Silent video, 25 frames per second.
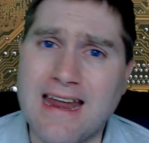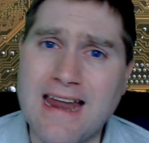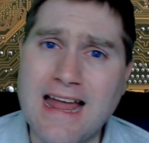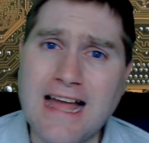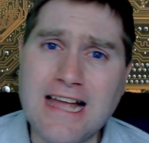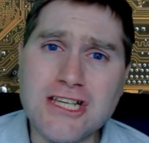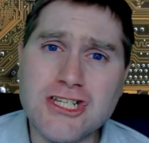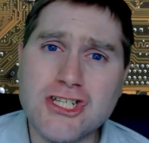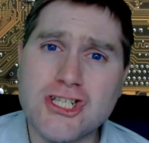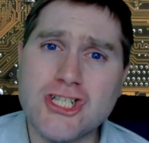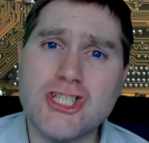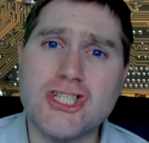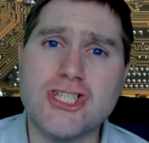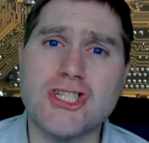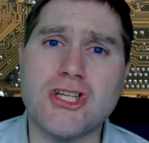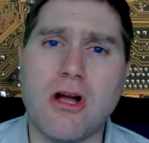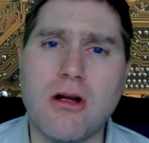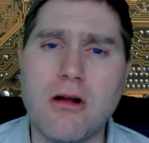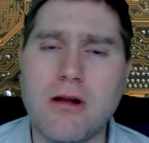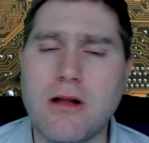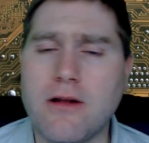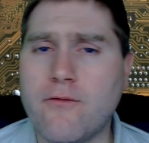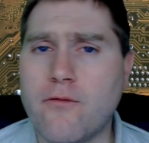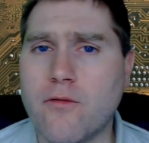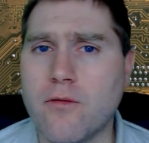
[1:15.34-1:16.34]
It actually
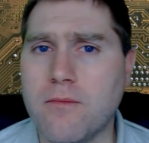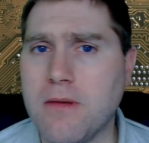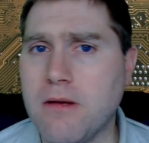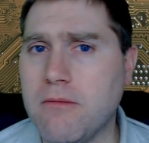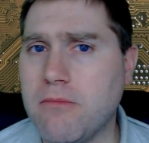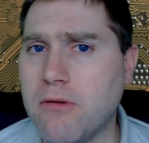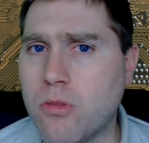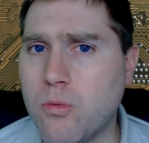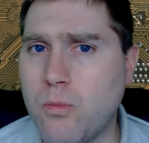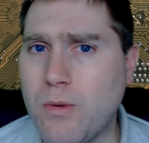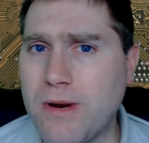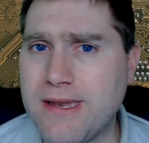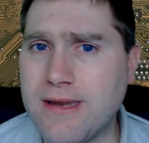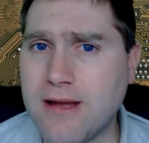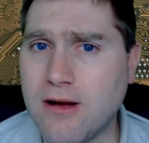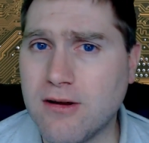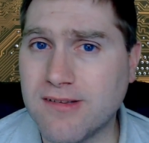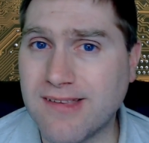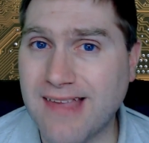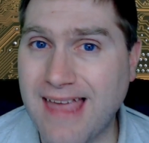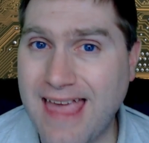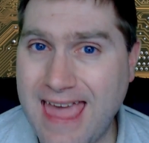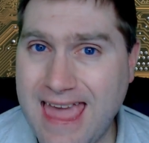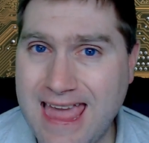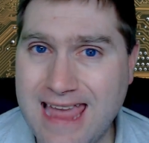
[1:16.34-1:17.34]
started for me with
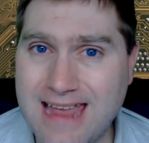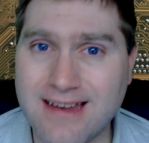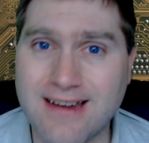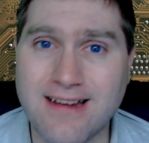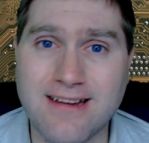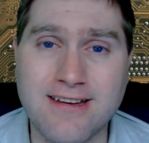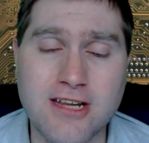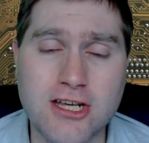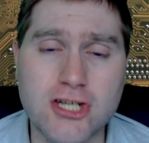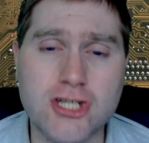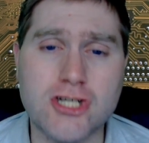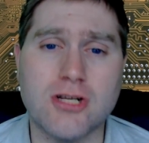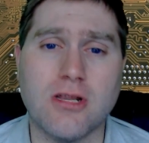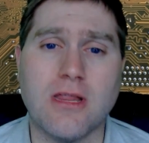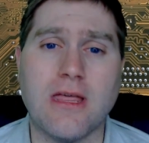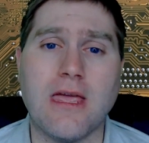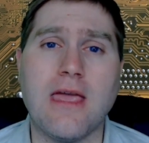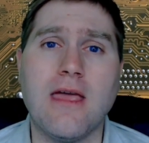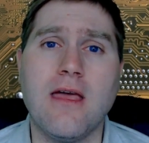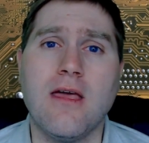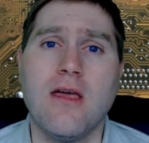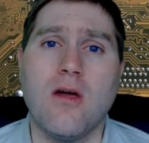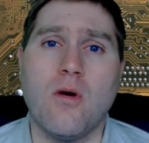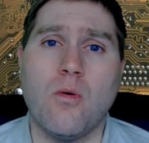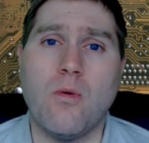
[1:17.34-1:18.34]
Windows eight
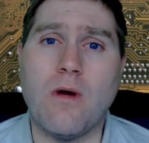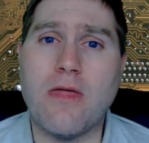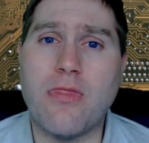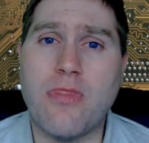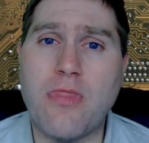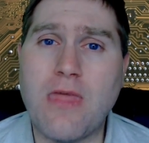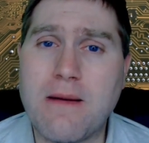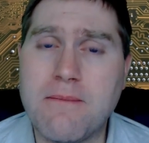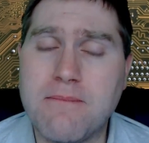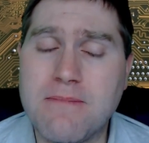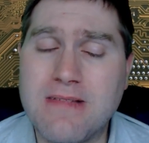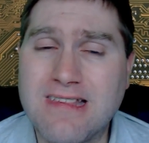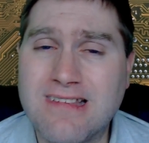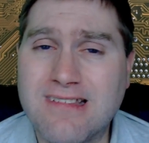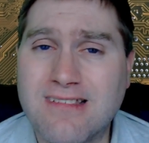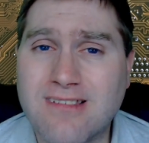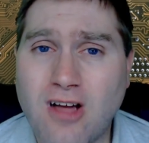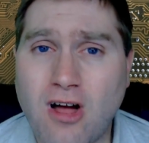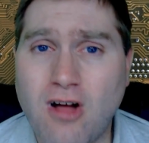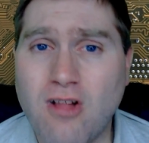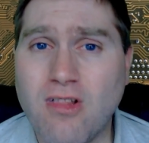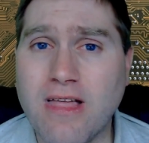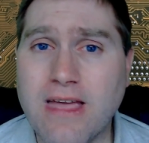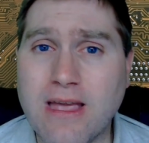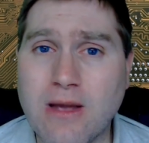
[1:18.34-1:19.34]
initially, with them
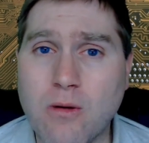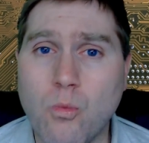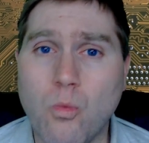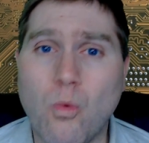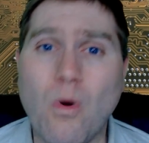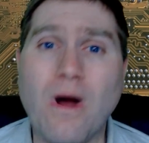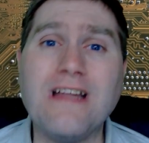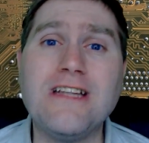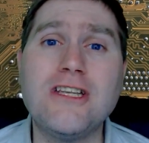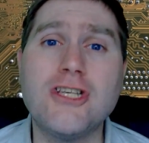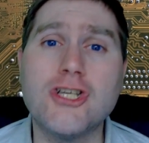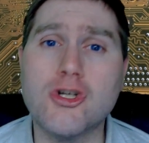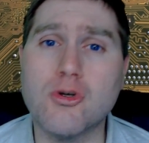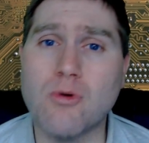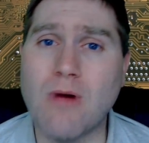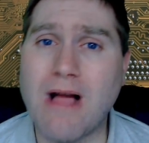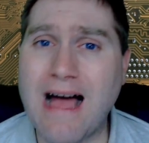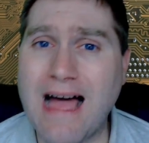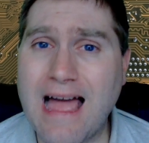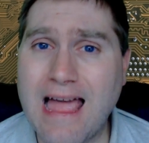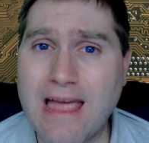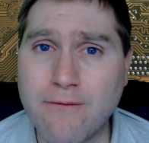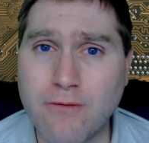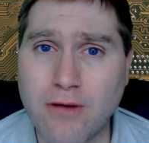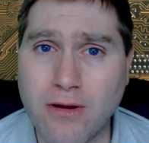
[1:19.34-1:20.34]
installing
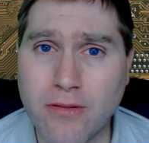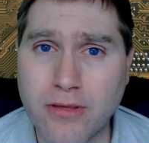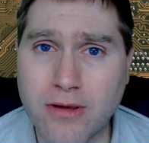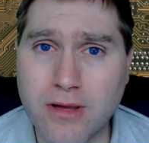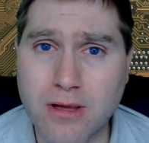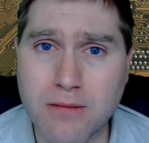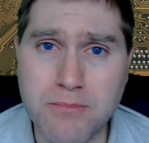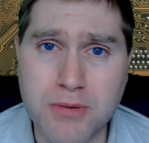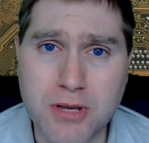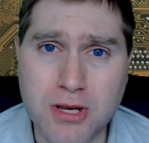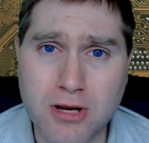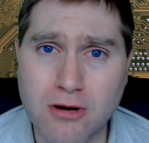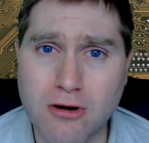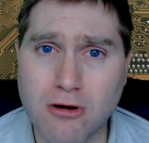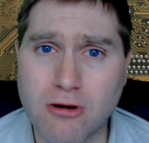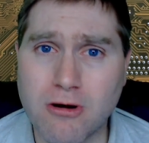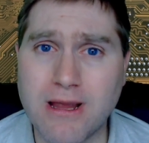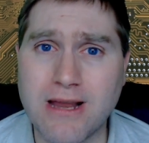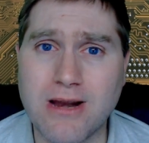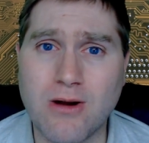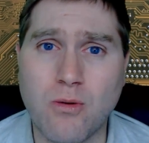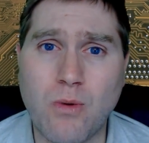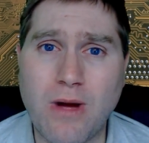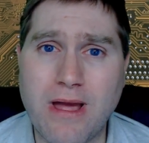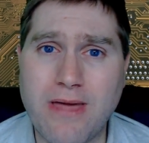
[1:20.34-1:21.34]
OneDrive on the
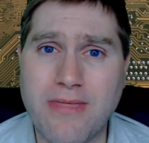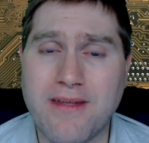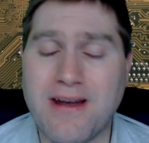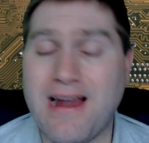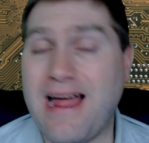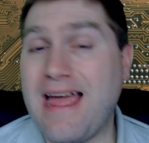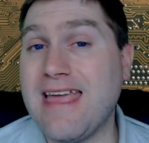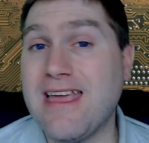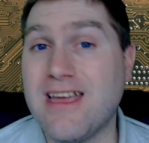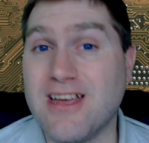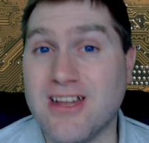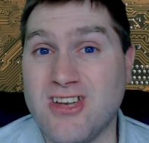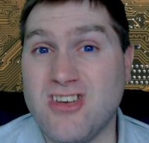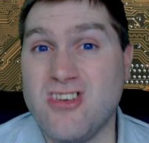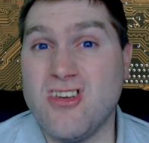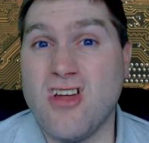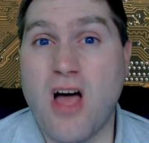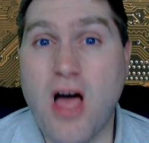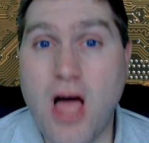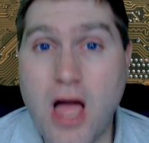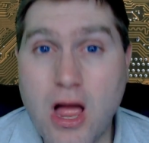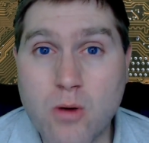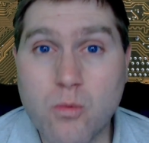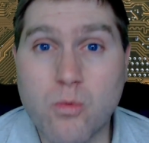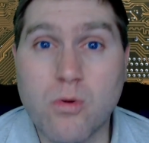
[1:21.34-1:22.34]
computer in a way that I could
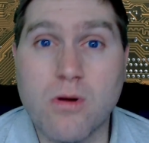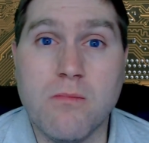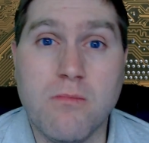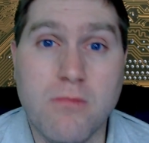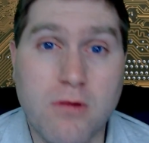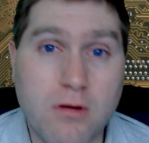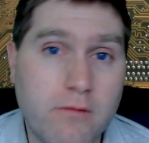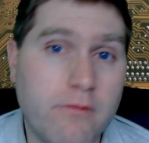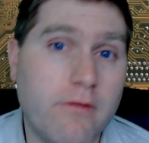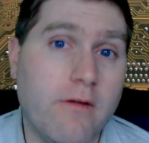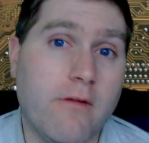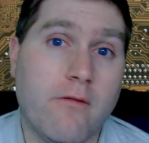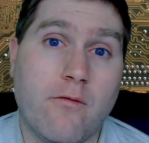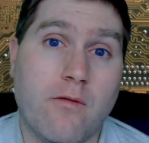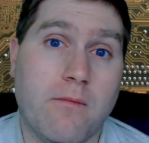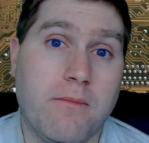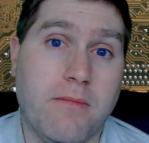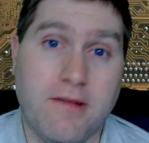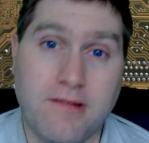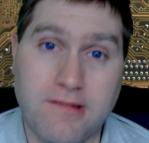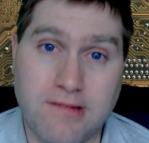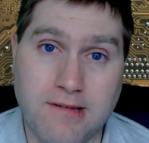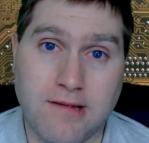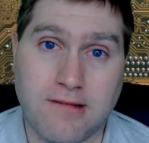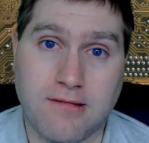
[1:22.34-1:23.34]
not remove it
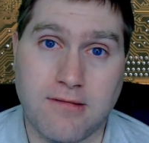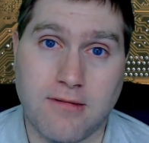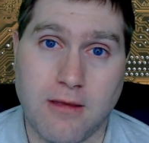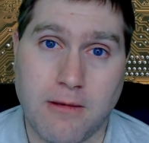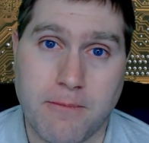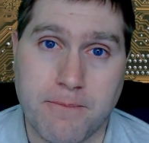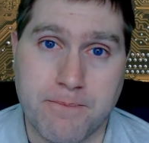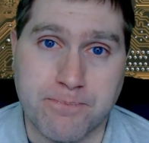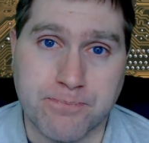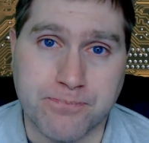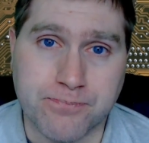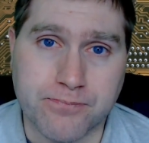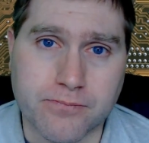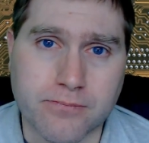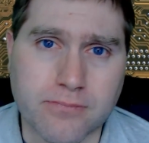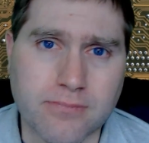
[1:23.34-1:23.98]
from the system.